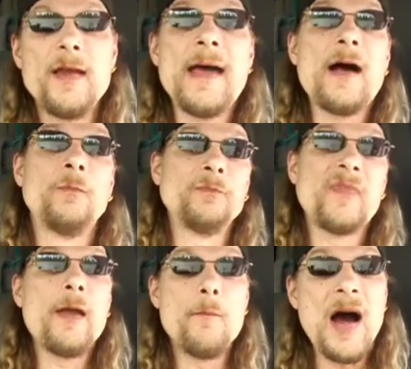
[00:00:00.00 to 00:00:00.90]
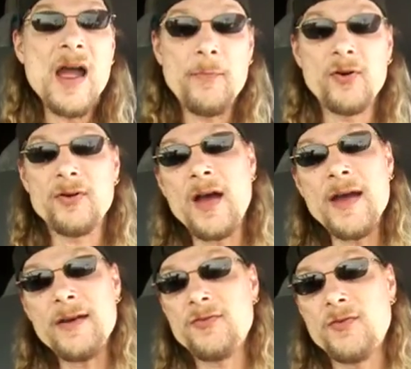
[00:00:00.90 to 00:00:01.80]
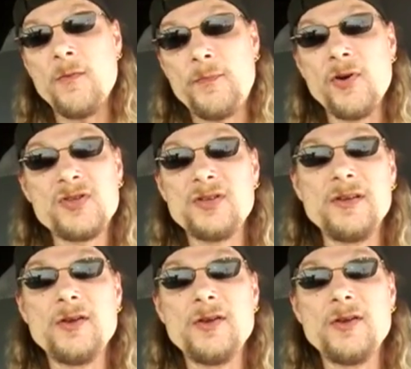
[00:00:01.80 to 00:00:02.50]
Now, I personally